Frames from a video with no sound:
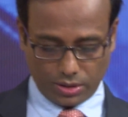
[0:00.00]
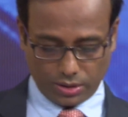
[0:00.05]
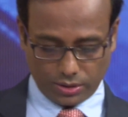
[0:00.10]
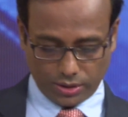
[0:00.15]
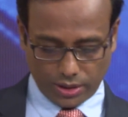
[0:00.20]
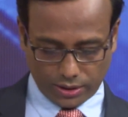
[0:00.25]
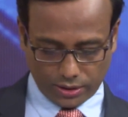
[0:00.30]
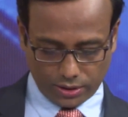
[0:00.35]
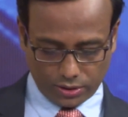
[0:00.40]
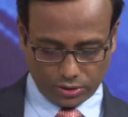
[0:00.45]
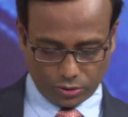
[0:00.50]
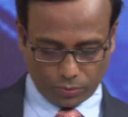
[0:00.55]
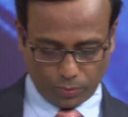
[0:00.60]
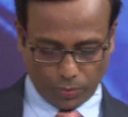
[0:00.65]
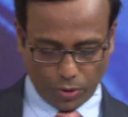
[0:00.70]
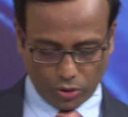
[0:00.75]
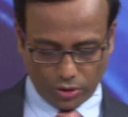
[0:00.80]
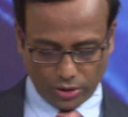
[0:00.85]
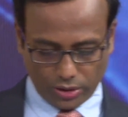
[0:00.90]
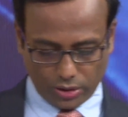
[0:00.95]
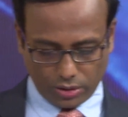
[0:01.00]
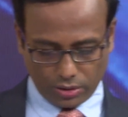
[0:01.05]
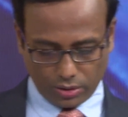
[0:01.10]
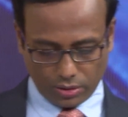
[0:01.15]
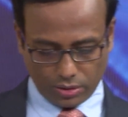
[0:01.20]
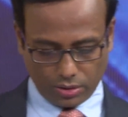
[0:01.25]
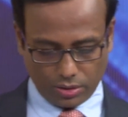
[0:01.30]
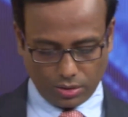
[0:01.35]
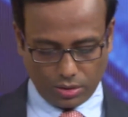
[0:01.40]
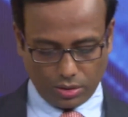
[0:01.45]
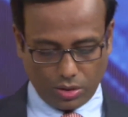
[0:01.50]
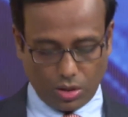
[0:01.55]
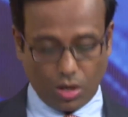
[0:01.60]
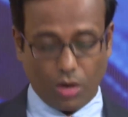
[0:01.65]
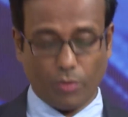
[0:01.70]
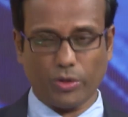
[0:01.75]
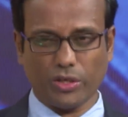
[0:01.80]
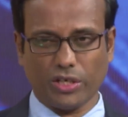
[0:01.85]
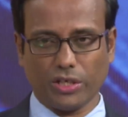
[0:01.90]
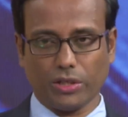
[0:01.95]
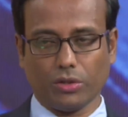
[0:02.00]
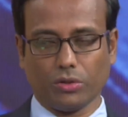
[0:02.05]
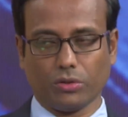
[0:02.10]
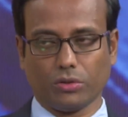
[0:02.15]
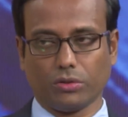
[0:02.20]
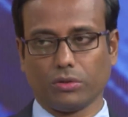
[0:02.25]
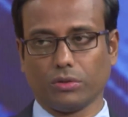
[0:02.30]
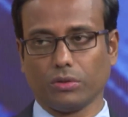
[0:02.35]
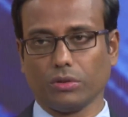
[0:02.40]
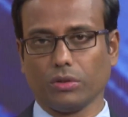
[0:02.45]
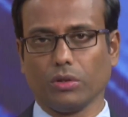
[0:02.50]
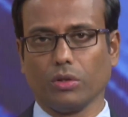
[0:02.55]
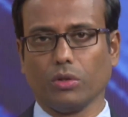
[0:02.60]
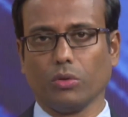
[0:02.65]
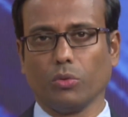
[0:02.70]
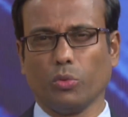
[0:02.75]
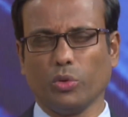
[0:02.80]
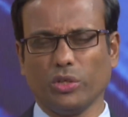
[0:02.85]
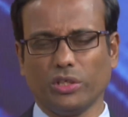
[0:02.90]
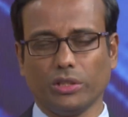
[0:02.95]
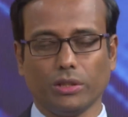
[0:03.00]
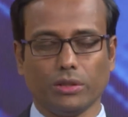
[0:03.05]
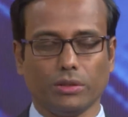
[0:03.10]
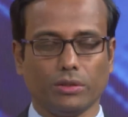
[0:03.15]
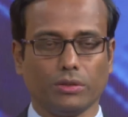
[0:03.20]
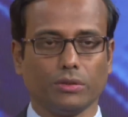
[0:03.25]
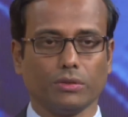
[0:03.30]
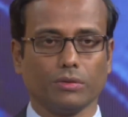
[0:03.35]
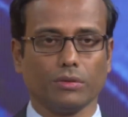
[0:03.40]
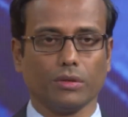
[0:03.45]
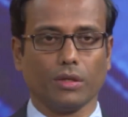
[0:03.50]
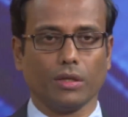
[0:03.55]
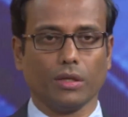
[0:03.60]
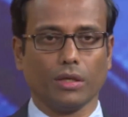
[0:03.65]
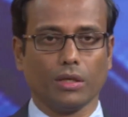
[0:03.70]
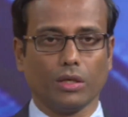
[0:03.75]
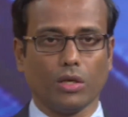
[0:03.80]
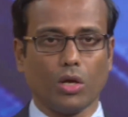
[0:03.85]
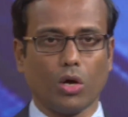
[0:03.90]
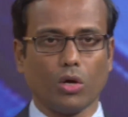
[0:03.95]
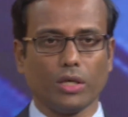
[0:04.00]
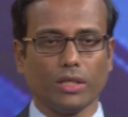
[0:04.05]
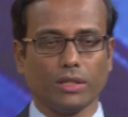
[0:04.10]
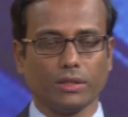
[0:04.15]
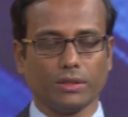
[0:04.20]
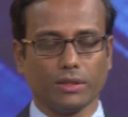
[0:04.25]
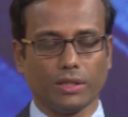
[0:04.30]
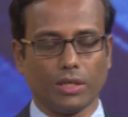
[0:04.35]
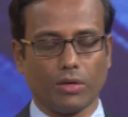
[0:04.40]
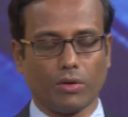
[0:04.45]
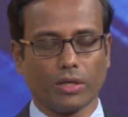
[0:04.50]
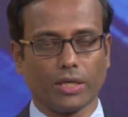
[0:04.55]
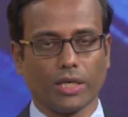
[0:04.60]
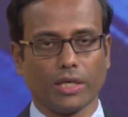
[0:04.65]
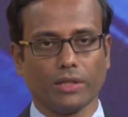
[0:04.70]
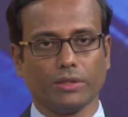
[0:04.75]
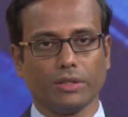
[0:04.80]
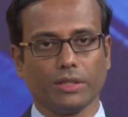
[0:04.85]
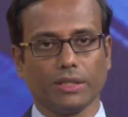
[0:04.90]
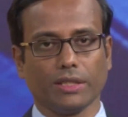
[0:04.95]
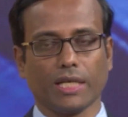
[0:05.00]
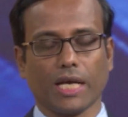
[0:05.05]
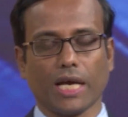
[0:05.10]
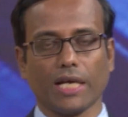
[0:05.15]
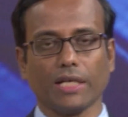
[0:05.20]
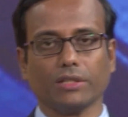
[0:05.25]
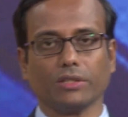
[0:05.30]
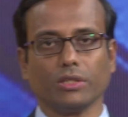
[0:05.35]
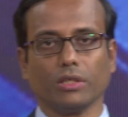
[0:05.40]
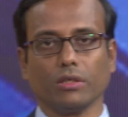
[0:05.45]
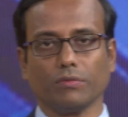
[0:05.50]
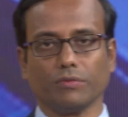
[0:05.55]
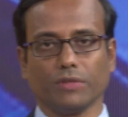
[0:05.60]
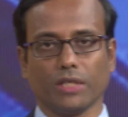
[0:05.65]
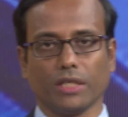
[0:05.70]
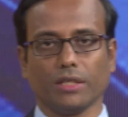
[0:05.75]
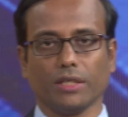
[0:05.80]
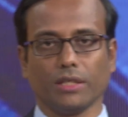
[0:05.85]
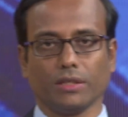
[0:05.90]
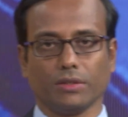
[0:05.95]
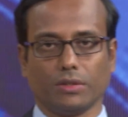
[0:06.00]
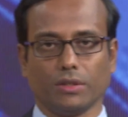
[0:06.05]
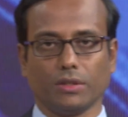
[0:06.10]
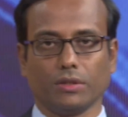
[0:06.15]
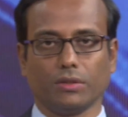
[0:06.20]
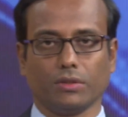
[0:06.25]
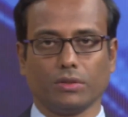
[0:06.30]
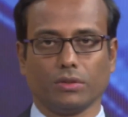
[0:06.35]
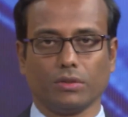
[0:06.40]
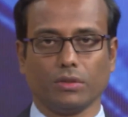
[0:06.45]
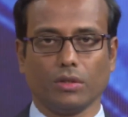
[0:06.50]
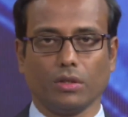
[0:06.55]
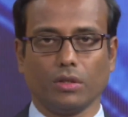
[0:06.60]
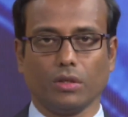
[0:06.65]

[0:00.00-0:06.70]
that is spotting common errors, which is known as in our country correction of sentences.